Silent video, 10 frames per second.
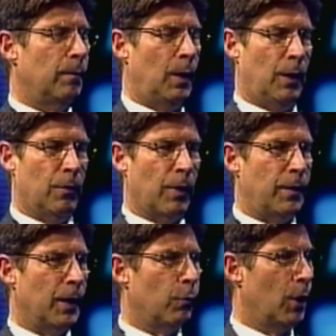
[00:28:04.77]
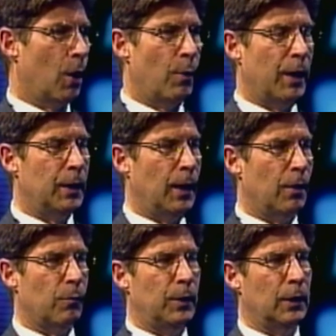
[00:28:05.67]
Is I think we all
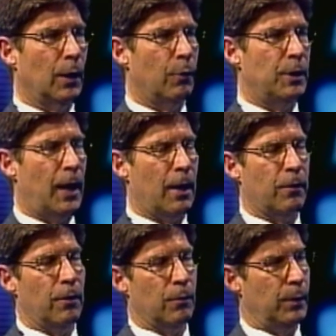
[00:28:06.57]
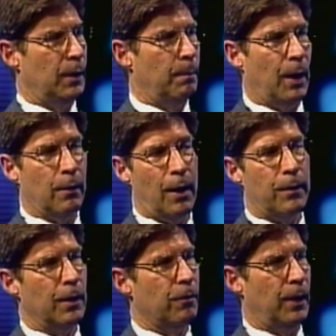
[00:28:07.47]
recognize we need lower taxes and we need better
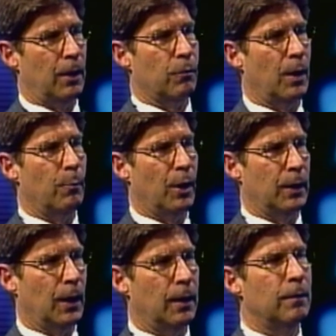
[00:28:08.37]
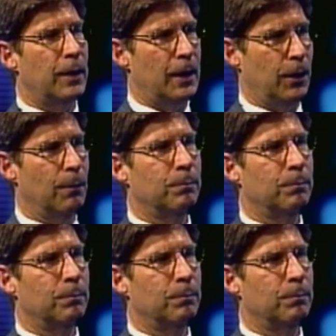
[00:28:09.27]
ethics, and that's what I'm running on. Thank you.